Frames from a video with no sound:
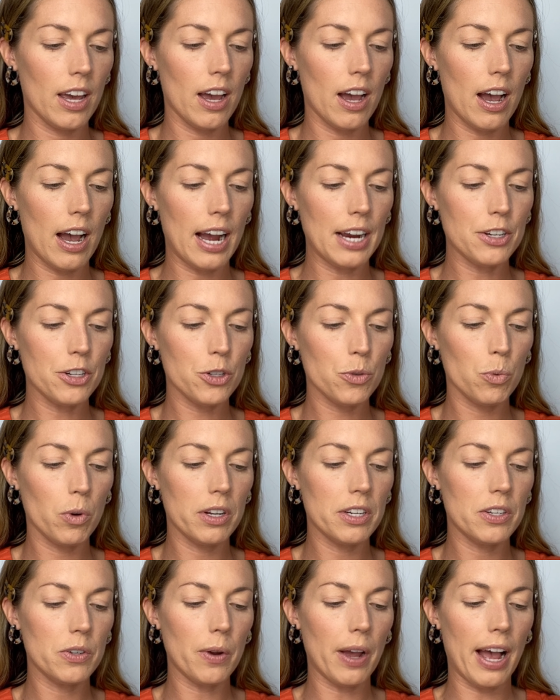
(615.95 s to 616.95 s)
I just
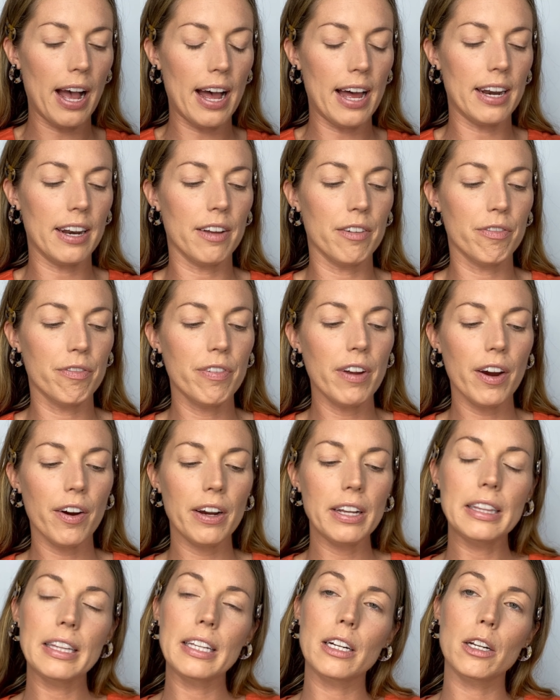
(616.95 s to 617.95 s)
want to add a
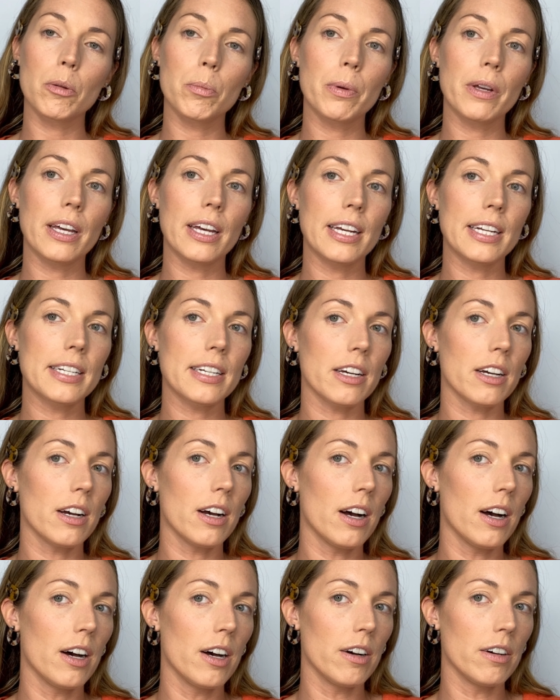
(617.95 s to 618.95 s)
very little bit
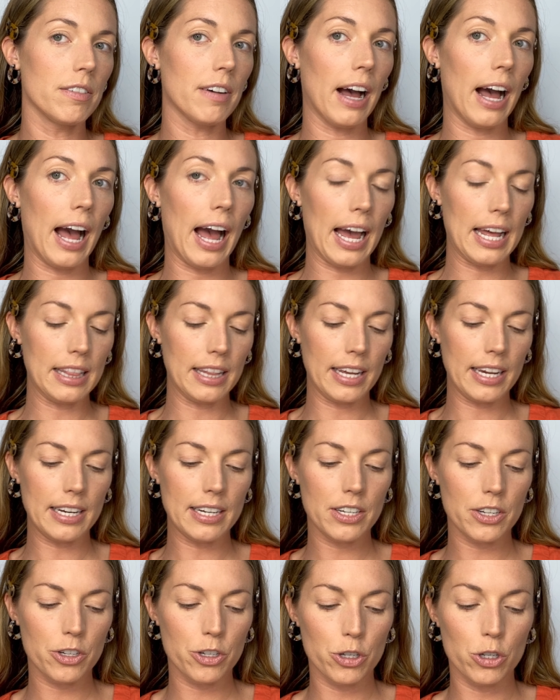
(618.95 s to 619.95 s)
of
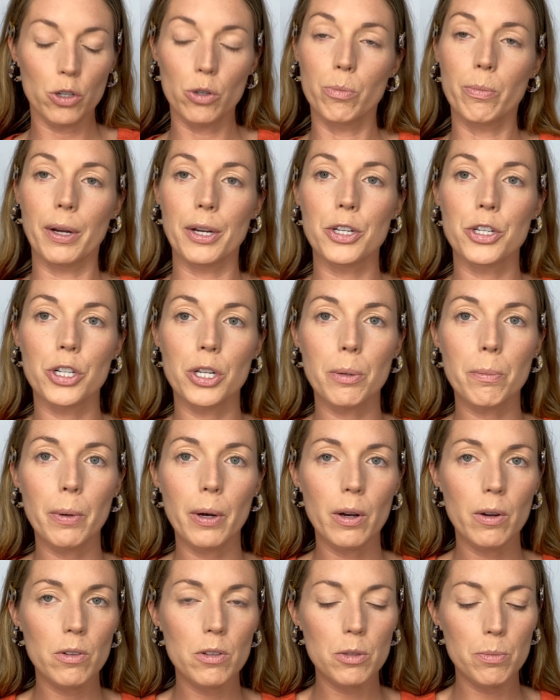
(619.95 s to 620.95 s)
highlight to my
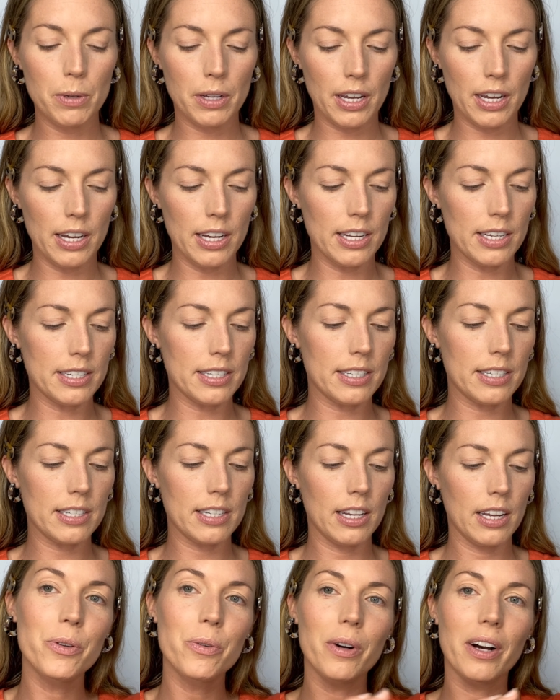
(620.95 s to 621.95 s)
cheekbones because
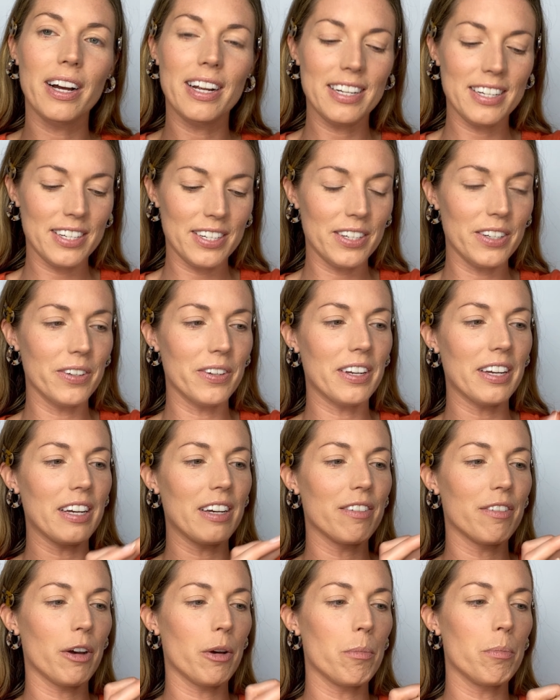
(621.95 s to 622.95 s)
I want to
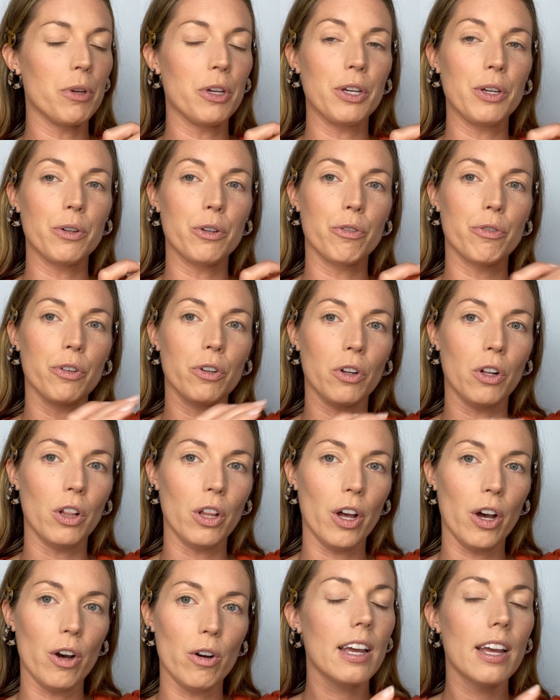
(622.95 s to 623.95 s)
give a beautiful
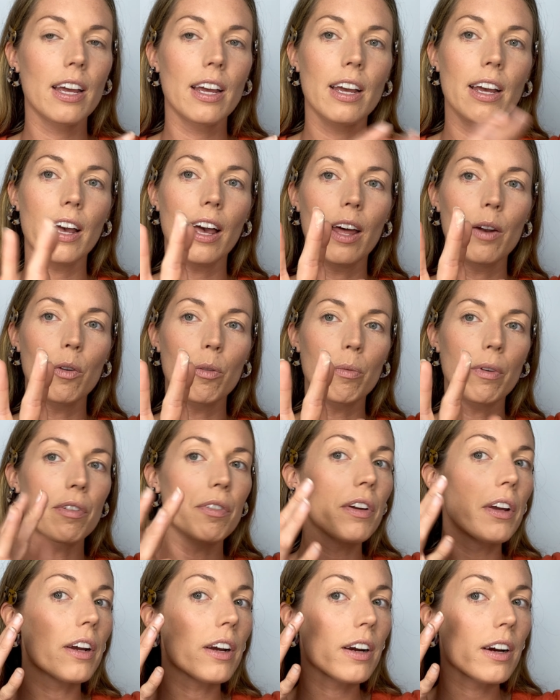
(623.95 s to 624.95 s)
glow. And with my
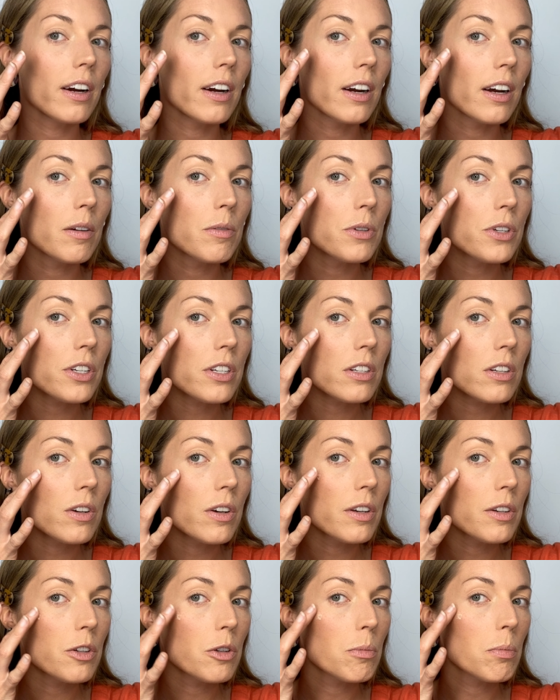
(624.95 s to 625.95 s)
finger, I'm just
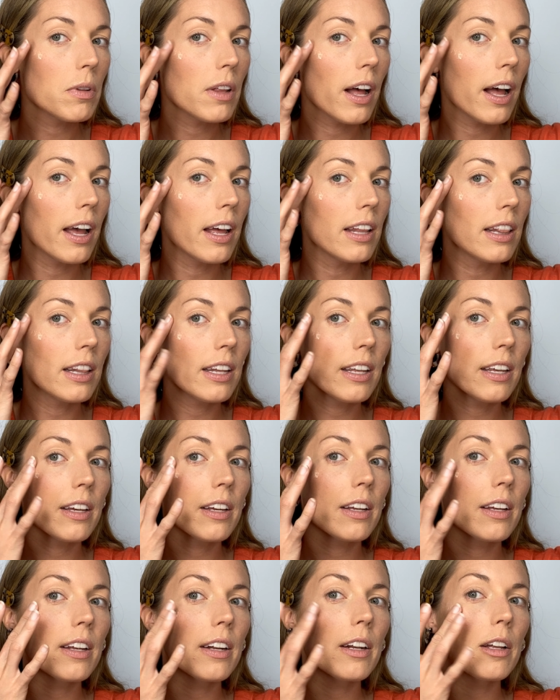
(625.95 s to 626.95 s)
going to apply a
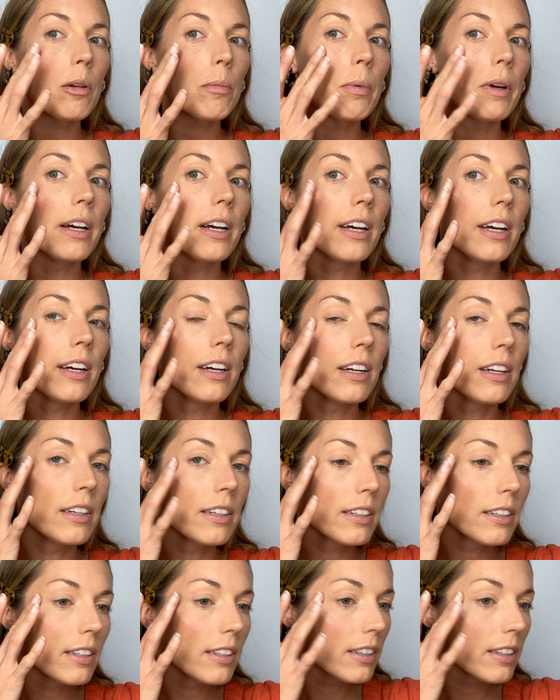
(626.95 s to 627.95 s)
little bit